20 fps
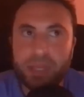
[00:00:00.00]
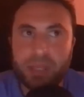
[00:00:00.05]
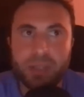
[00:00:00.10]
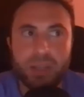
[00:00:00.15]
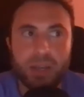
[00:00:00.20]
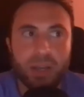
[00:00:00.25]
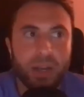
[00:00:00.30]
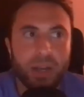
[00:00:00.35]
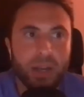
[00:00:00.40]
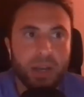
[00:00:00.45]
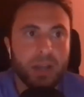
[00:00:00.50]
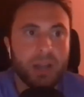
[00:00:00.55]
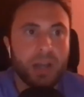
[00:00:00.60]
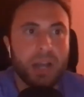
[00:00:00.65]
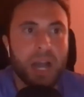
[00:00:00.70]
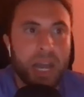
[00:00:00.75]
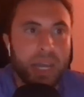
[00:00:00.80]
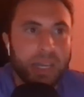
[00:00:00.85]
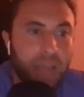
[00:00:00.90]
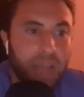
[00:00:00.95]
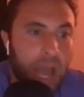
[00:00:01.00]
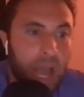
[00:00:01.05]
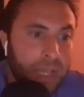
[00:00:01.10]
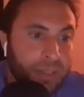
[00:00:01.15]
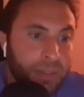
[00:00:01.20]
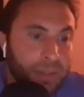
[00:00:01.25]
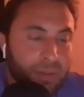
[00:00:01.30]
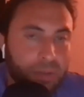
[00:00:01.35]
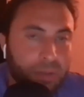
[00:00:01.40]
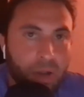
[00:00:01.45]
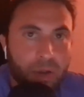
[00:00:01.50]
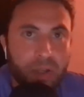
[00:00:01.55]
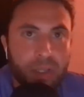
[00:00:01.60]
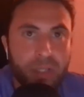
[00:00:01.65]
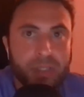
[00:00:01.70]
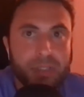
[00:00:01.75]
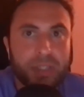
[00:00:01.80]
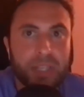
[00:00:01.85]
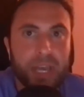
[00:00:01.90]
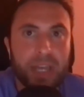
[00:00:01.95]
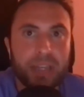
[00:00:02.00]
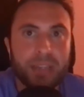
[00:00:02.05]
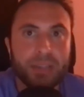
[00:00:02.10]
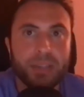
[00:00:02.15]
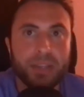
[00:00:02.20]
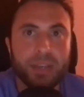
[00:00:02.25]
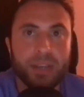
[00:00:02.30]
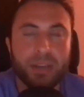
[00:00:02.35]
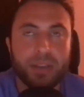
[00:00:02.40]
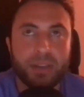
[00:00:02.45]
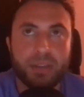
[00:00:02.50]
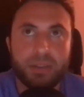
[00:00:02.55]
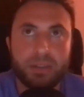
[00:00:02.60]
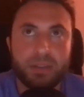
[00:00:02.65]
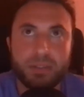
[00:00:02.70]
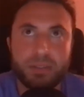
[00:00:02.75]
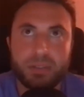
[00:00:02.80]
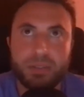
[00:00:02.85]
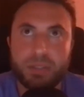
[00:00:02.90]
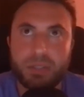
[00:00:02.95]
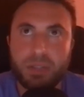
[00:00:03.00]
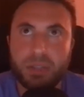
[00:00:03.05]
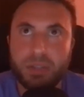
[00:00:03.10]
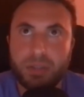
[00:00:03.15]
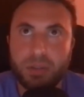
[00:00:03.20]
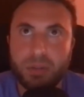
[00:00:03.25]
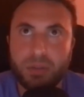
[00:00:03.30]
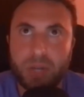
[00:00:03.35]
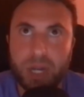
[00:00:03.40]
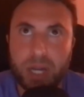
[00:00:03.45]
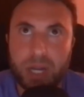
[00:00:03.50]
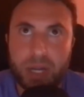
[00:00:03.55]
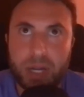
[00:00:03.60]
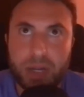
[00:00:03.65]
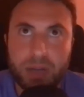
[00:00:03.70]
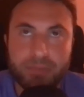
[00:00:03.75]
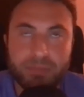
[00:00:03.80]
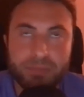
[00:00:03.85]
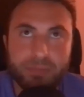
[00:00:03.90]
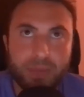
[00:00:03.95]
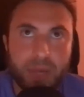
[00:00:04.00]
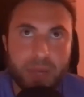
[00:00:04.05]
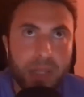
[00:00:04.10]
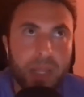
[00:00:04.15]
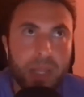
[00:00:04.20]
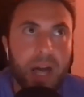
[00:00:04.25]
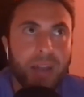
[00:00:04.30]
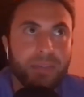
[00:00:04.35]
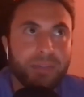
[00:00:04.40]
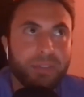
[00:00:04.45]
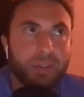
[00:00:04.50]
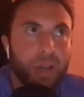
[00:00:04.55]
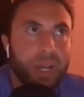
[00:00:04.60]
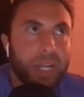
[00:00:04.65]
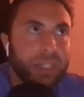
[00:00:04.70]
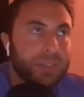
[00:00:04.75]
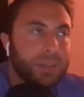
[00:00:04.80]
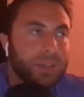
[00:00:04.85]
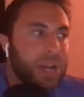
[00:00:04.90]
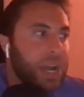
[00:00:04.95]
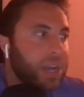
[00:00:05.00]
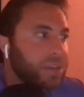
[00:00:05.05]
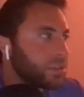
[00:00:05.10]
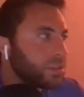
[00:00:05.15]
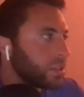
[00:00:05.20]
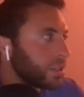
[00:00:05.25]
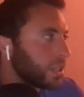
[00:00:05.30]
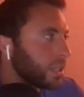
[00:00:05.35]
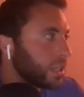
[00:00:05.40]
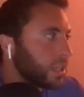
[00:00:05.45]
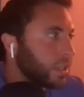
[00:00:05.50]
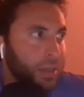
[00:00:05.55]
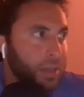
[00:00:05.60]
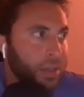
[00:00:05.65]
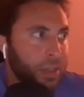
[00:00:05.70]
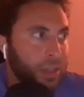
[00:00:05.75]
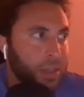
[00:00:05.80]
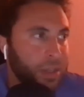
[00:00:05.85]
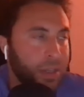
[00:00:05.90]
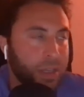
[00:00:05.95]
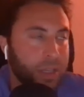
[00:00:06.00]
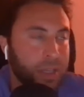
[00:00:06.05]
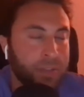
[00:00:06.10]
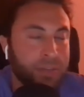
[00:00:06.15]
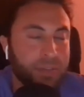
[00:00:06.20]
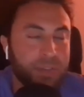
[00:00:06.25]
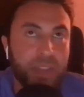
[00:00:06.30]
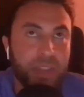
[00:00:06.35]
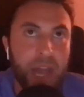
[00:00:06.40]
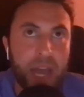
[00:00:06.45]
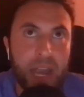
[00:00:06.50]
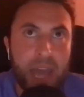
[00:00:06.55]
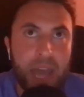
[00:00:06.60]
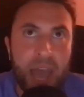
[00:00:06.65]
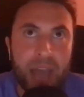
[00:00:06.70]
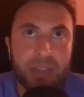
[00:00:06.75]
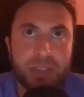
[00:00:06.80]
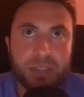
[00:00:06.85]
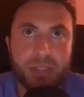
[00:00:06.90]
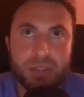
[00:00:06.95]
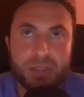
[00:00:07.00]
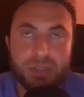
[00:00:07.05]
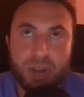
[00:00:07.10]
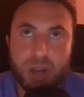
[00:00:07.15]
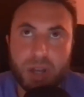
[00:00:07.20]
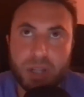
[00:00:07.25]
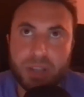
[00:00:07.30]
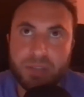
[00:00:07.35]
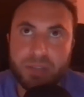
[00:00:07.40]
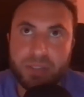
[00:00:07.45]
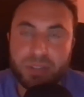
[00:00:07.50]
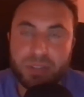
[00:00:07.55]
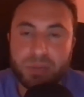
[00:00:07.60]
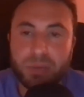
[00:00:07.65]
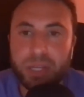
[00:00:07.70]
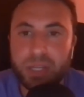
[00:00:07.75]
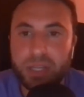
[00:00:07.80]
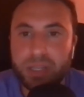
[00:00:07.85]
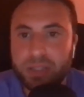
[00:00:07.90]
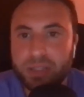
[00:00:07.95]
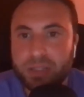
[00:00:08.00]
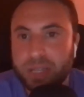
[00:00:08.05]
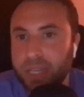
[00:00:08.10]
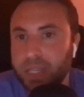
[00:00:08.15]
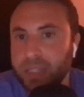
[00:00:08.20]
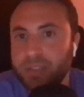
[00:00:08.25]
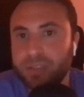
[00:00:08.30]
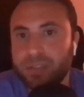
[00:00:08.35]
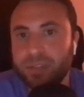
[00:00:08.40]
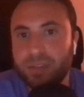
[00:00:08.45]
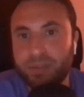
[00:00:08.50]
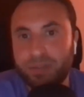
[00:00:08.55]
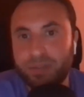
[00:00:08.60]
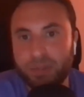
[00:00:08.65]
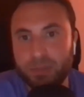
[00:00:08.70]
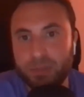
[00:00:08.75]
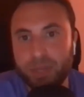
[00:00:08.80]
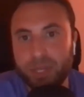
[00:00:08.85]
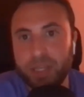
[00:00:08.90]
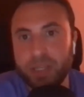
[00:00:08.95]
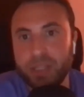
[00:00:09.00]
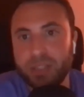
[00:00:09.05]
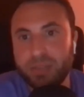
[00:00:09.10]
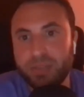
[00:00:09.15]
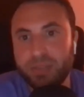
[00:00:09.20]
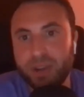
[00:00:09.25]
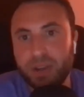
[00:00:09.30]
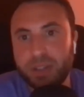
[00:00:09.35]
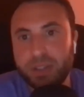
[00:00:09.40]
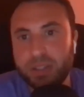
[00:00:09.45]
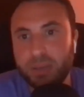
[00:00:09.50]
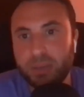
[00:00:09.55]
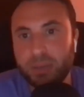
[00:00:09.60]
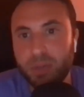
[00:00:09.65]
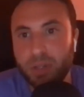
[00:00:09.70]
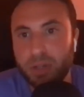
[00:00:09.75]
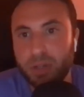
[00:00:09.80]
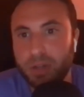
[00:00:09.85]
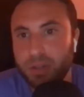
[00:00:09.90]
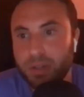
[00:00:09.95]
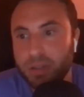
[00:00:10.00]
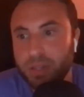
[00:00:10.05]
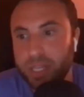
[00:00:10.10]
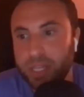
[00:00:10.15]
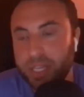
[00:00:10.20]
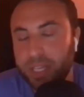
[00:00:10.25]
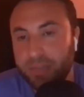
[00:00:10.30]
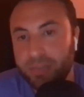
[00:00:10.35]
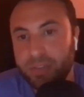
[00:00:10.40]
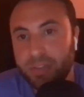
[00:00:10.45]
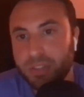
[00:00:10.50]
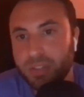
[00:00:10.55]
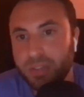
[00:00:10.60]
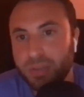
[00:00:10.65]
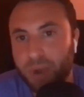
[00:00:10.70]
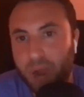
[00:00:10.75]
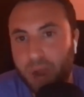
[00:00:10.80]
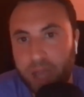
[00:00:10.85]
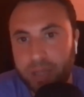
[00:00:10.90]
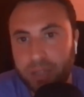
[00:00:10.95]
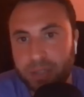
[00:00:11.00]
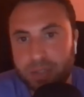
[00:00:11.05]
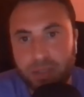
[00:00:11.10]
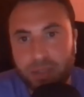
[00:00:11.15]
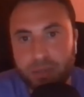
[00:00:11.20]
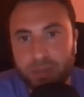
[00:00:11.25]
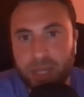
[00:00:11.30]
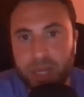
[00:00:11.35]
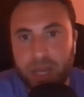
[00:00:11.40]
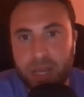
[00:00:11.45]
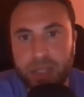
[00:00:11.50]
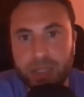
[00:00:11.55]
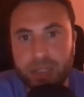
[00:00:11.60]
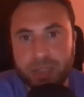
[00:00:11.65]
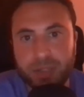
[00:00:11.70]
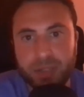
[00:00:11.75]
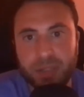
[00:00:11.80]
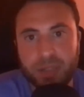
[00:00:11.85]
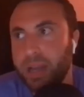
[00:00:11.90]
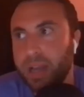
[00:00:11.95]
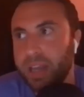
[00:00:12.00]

I do notice that there's, a lot of grains are actually, if not as destructive as wheat, it's for me, it's very similar. Like even just rice, to be honest.